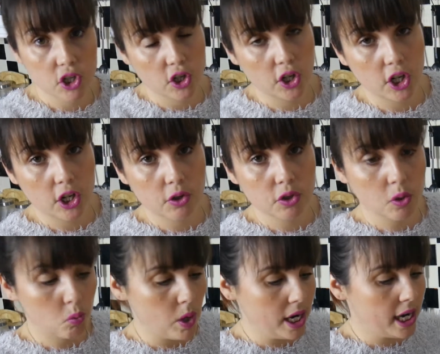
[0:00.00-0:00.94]
just going to use
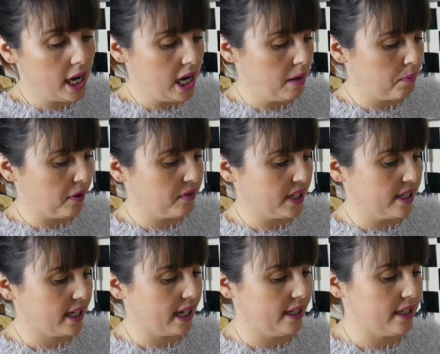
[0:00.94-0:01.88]
1 cup of
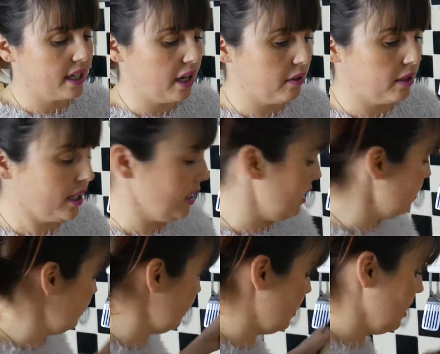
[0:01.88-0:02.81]
desiccated
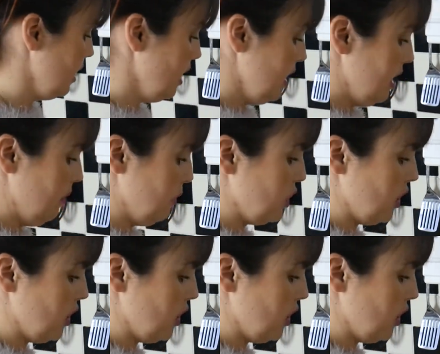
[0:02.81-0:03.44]
coconut. I'm just